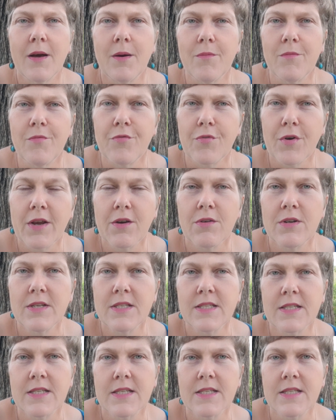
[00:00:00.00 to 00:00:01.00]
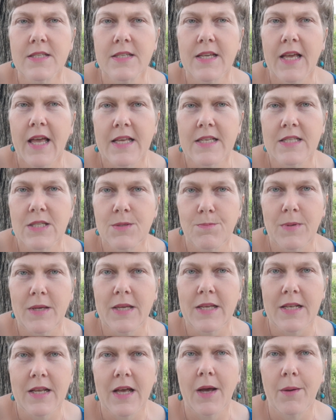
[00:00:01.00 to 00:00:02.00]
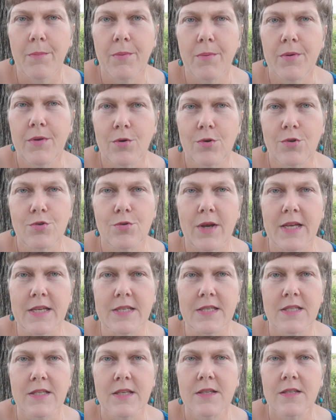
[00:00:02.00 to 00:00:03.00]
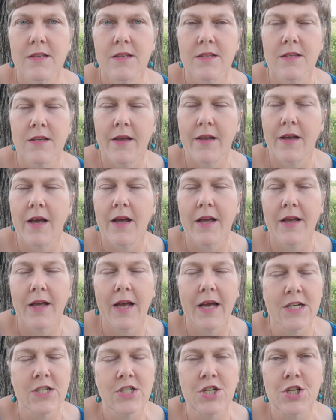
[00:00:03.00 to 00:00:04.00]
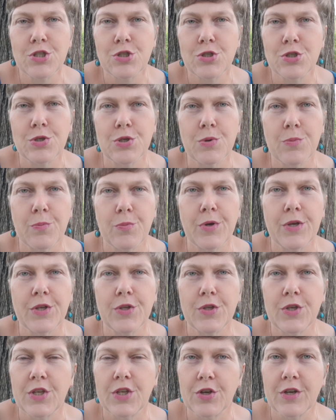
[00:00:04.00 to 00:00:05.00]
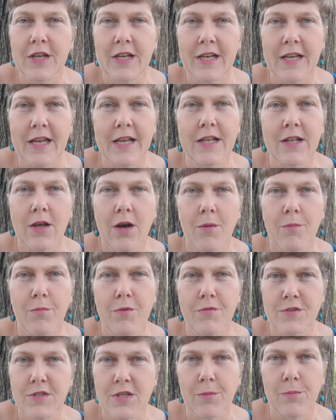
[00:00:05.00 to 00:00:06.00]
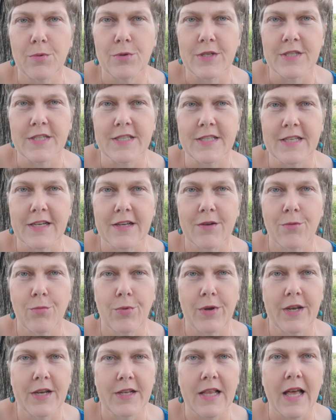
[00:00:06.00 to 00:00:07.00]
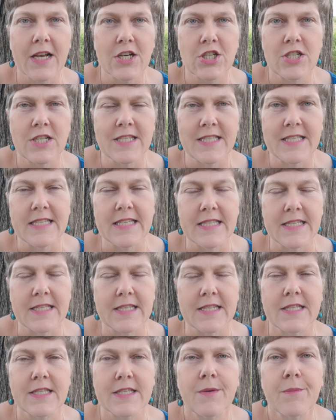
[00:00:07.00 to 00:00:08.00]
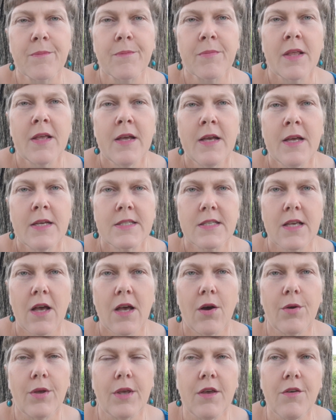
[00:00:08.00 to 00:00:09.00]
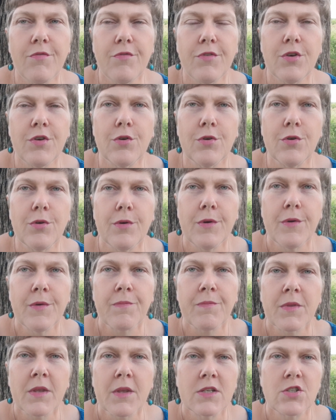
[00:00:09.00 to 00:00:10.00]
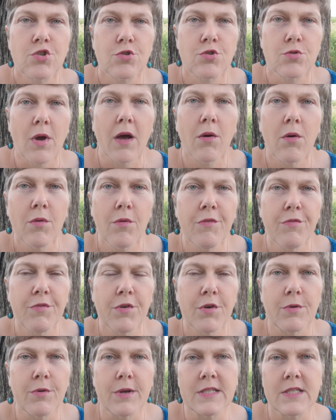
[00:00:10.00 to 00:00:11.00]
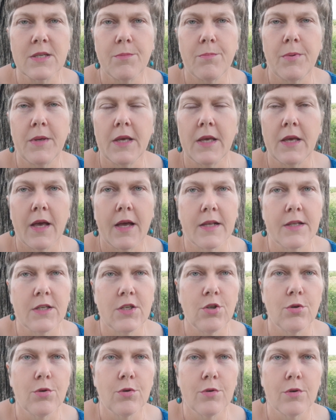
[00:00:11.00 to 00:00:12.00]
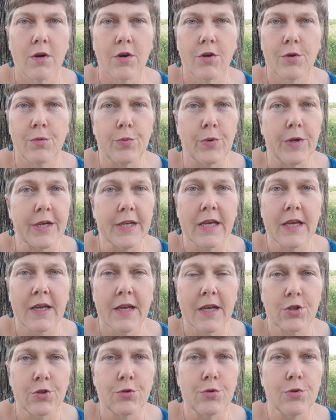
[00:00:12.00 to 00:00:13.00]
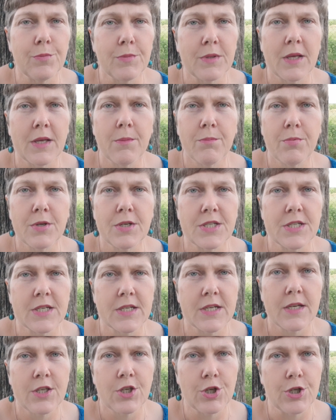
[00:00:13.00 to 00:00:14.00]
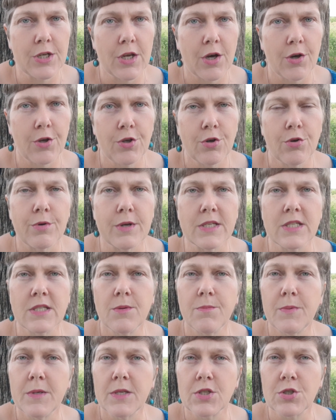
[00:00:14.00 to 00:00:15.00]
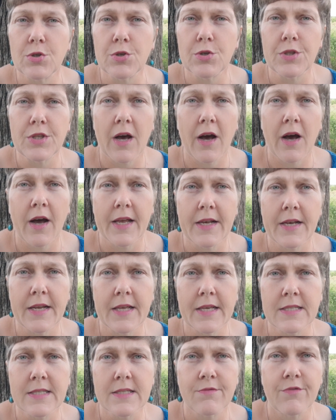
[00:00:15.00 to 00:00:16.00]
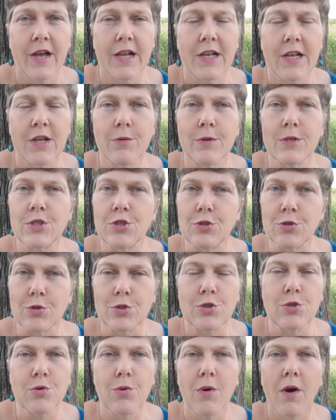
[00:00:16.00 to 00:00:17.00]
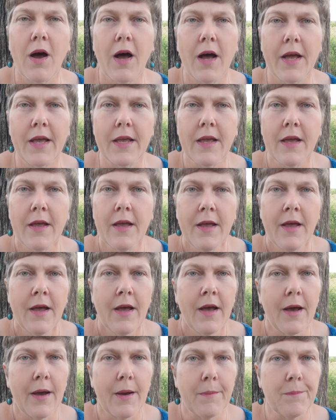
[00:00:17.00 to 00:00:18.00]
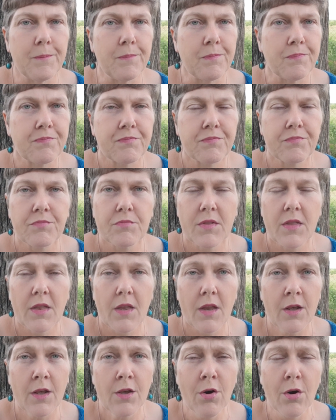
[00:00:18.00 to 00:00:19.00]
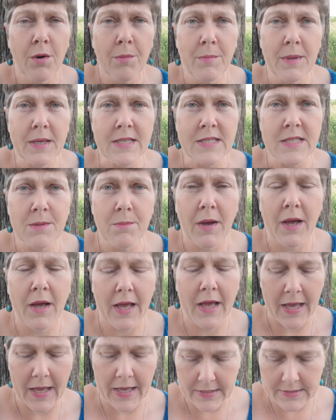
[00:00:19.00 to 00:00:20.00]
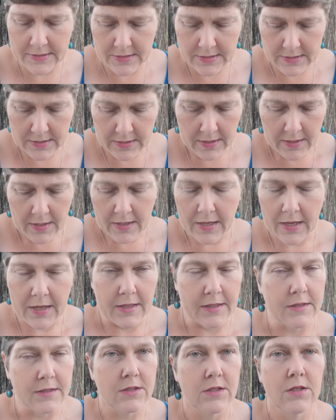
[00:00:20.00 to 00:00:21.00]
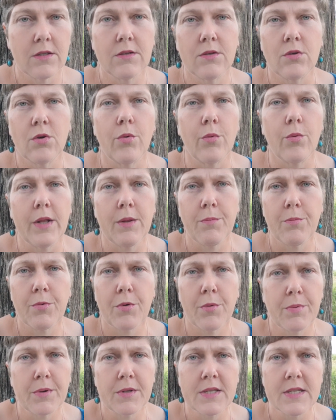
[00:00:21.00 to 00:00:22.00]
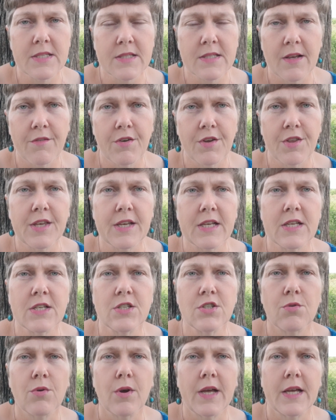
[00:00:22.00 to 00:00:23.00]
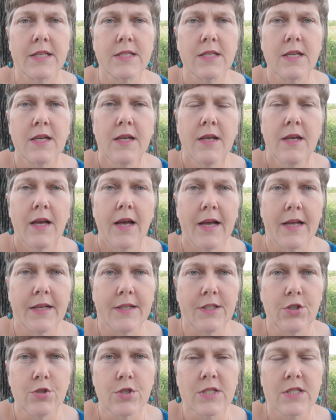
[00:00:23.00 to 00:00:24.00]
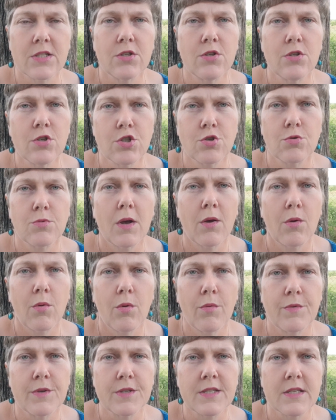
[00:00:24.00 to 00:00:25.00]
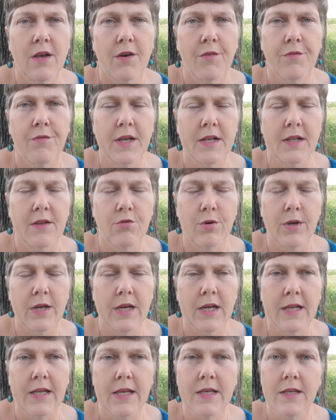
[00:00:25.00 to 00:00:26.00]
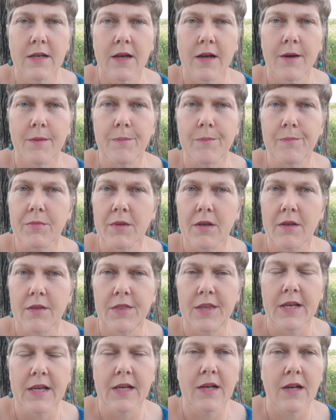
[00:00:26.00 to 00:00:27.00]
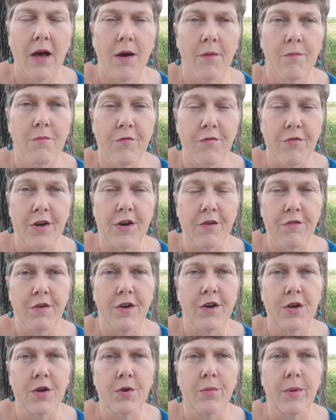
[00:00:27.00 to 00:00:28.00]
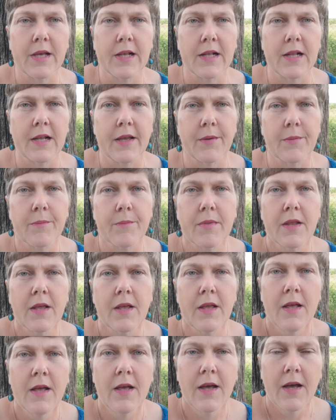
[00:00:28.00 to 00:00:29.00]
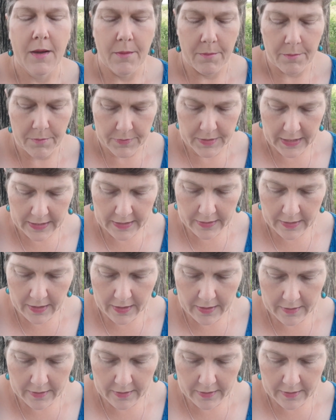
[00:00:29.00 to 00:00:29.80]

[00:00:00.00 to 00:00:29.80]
Fragrances can speed up your trace, actually to the point that you can end up with soap on a stick where it actually seizes. So if you struggle with your recipe and you are working at room temperature, you know your recipe is good, the INS value is not too high, you are mixing by hand and your oil properties and everything is right, and you still struggle with stuff that really thicken up very, very quickly, then